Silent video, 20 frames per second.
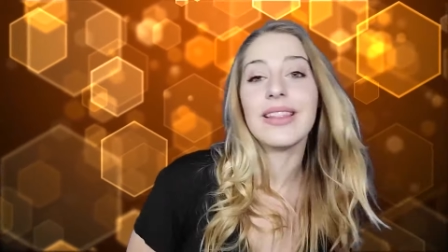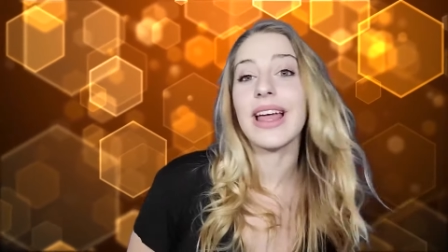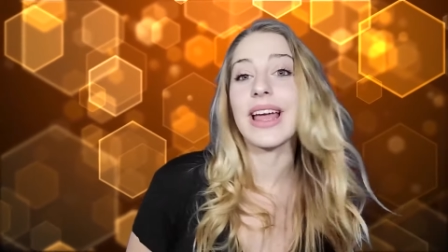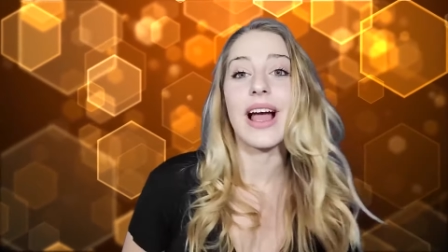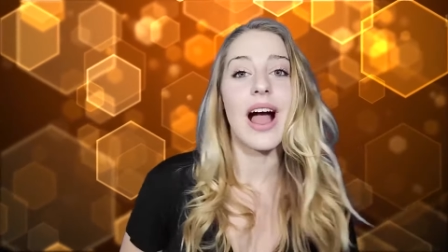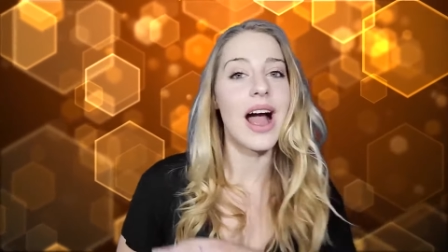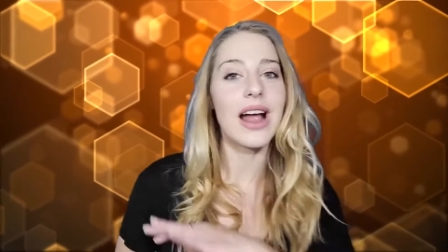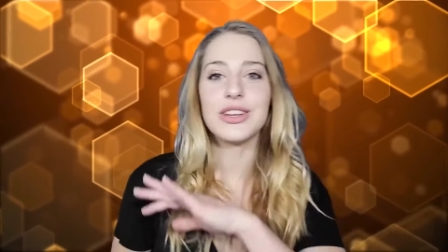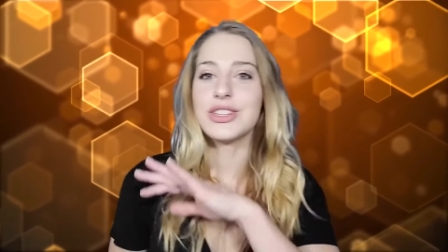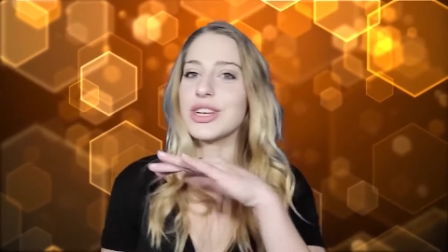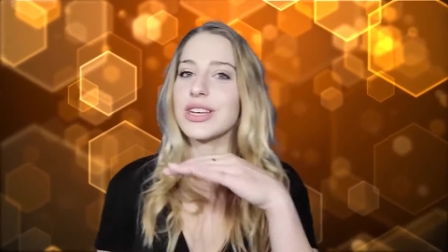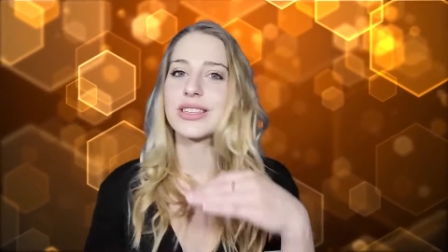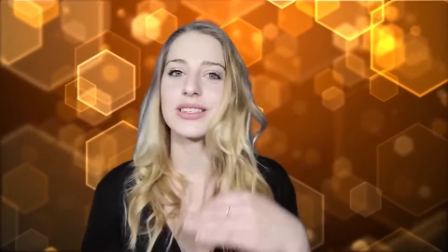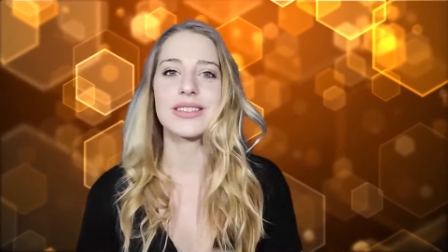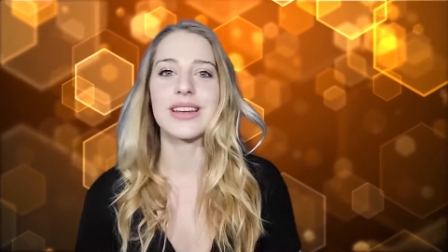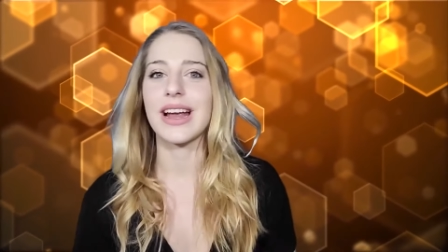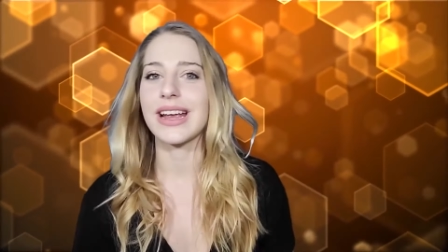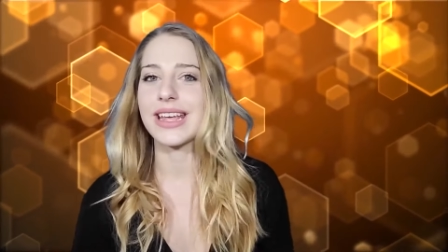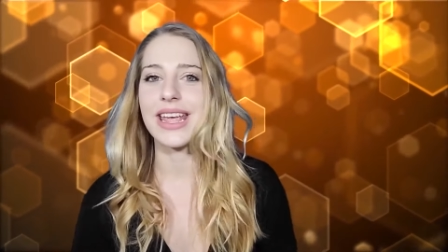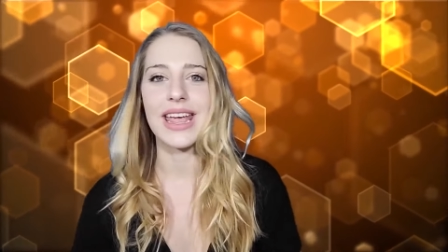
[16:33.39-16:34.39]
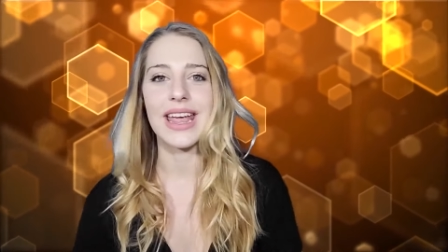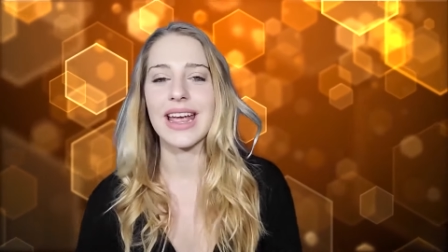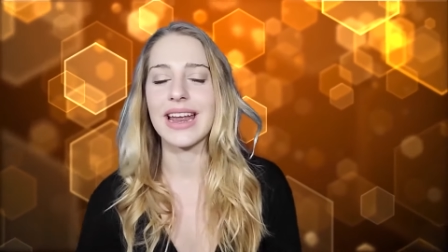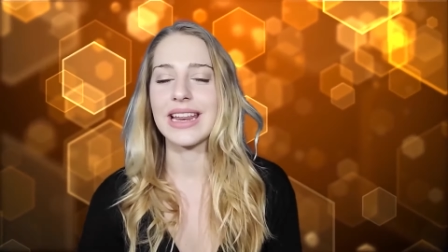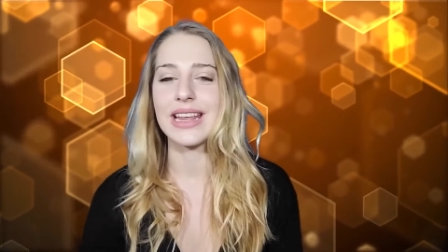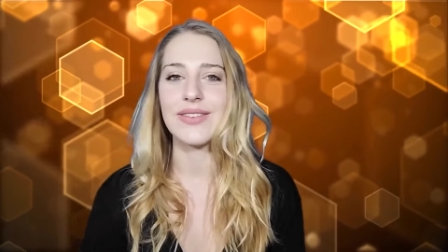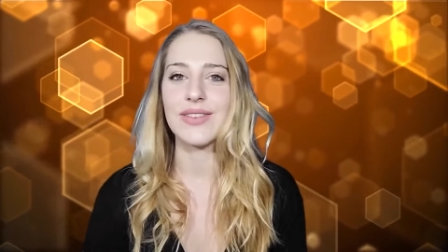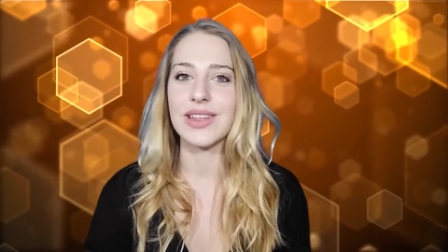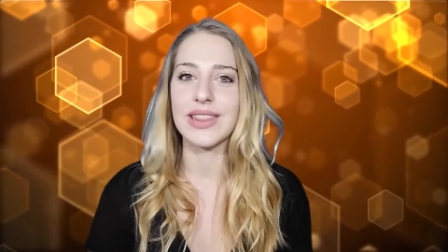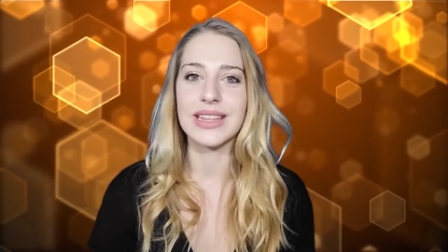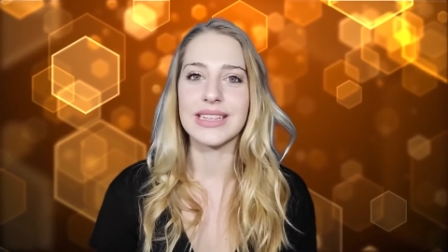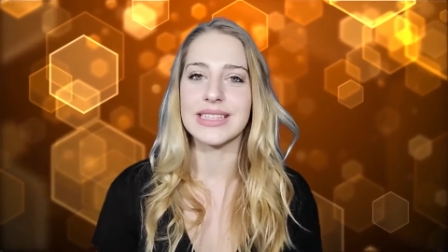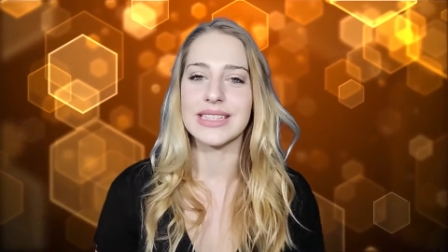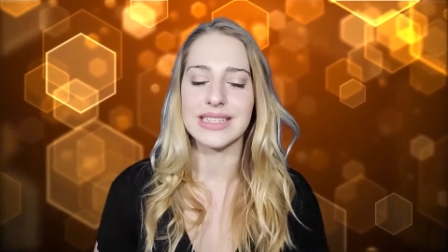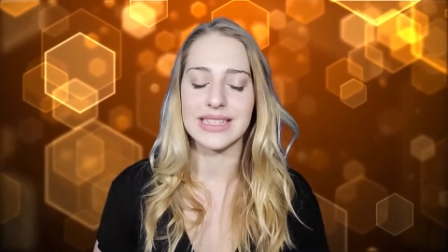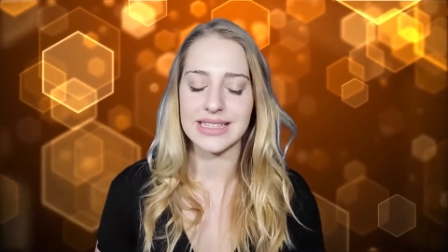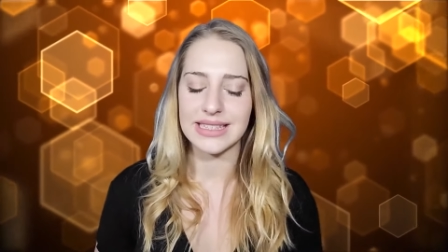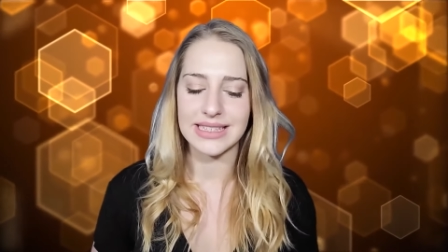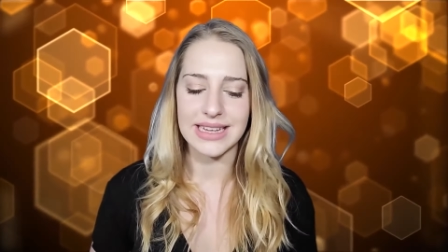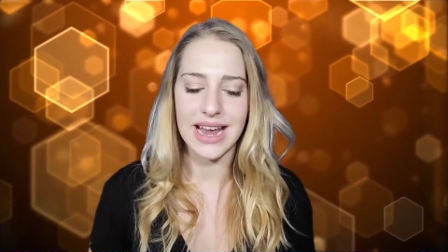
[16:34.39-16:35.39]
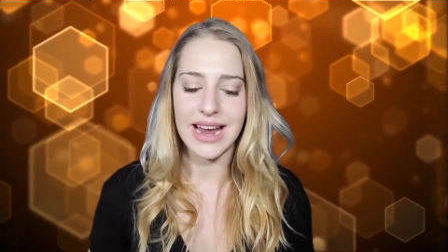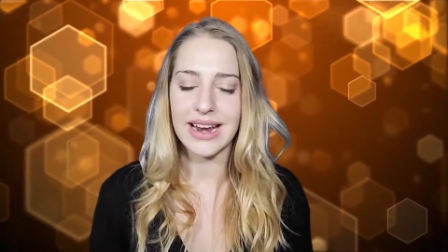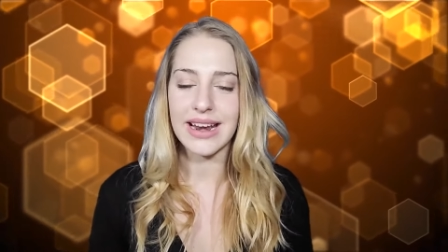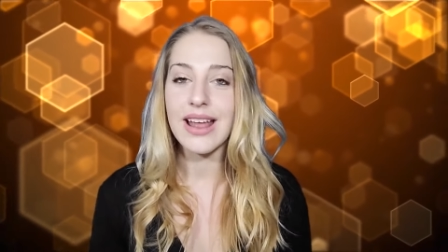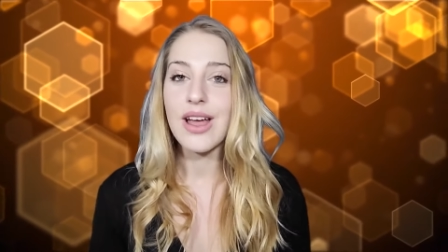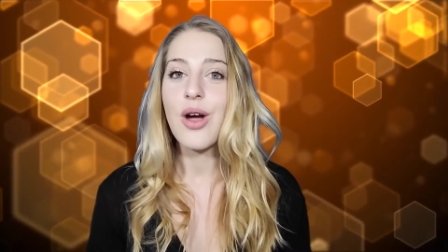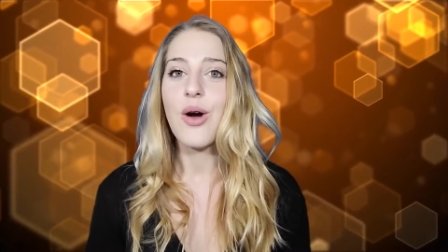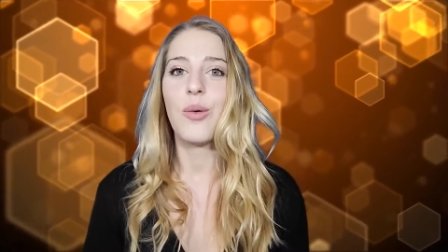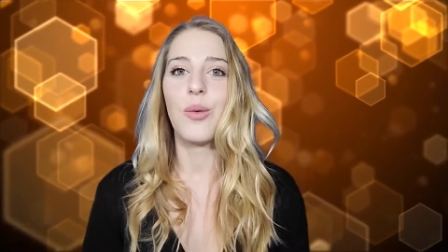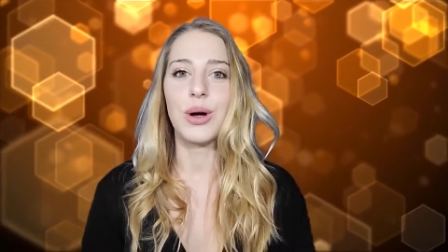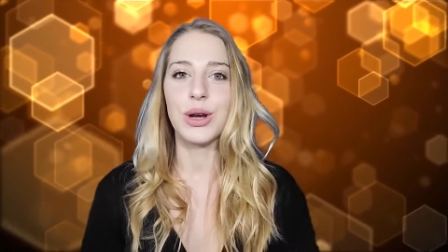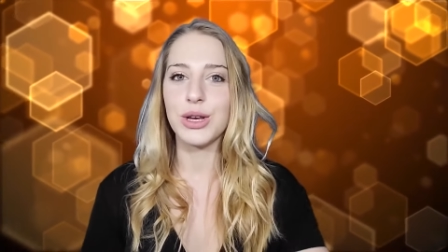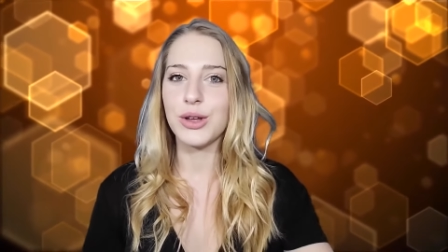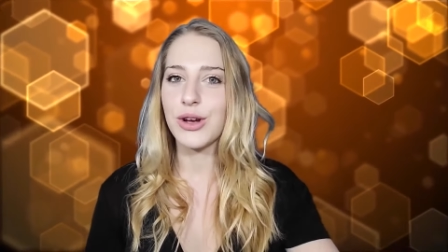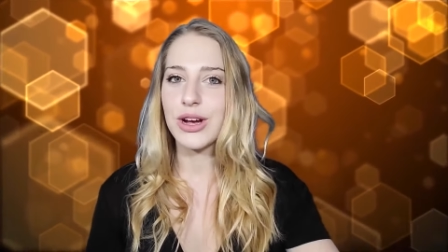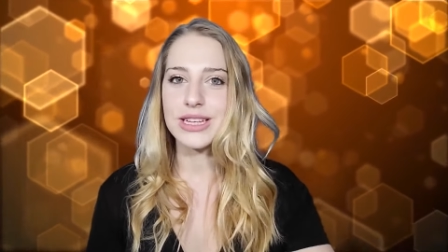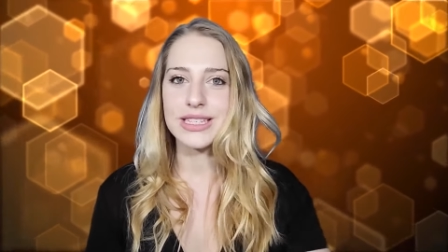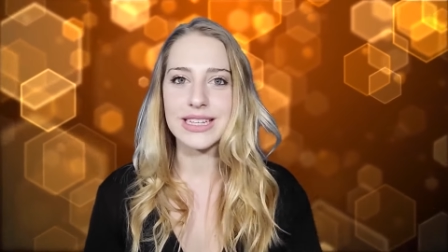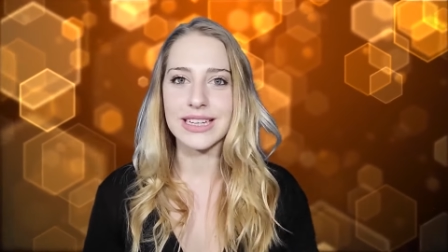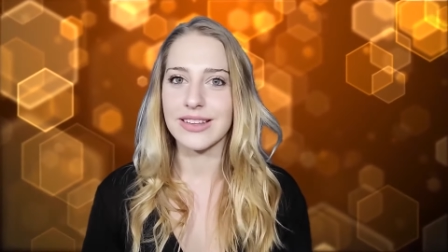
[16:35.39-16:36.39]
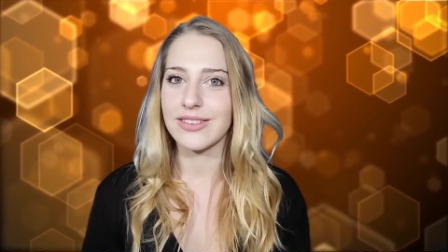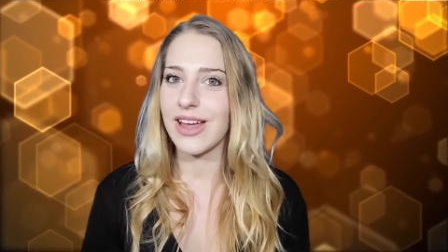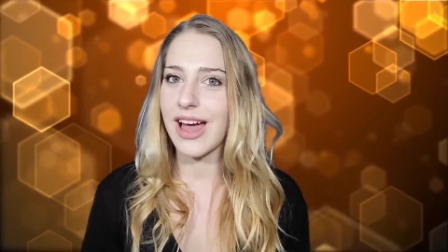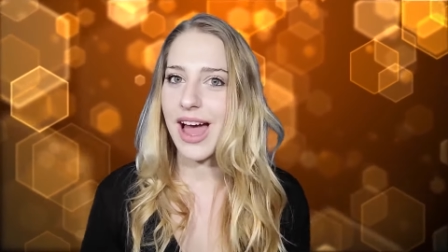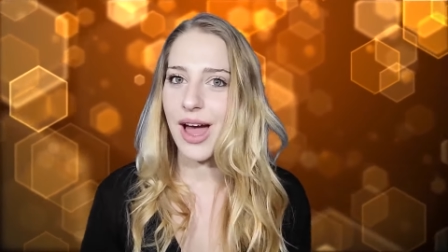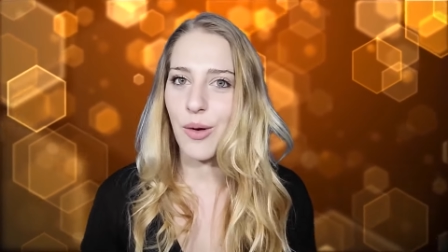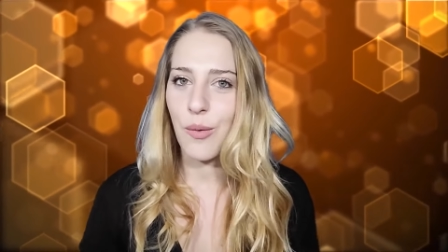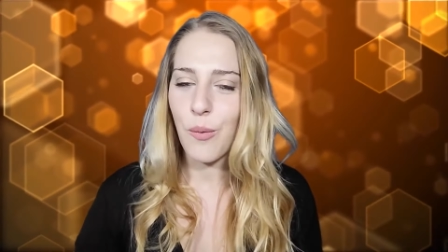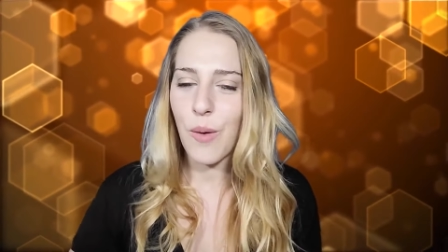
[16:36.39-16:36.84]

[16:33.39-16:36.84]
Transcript: Like, I just, I can't even. This is insane. What do you guys think of that?